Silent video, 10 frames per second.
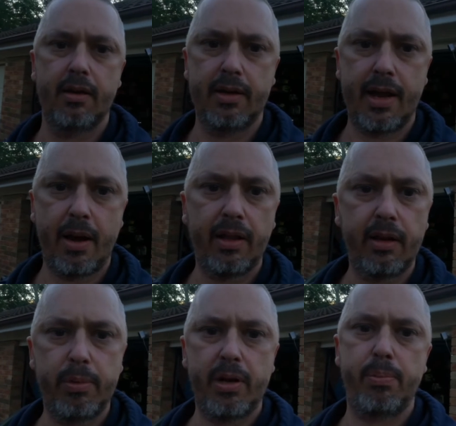Now a
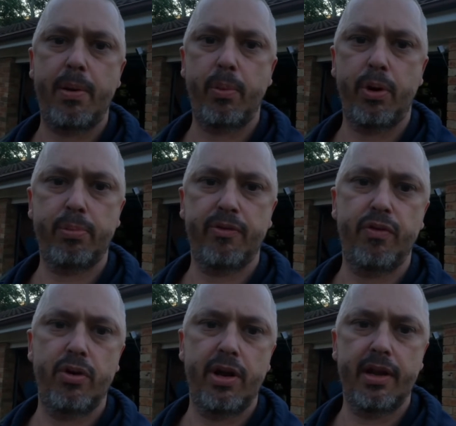little bit of prep work
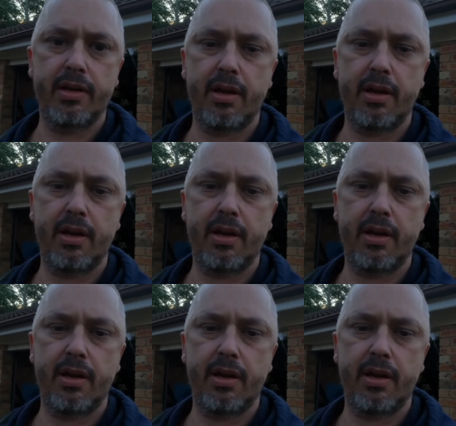beforehand.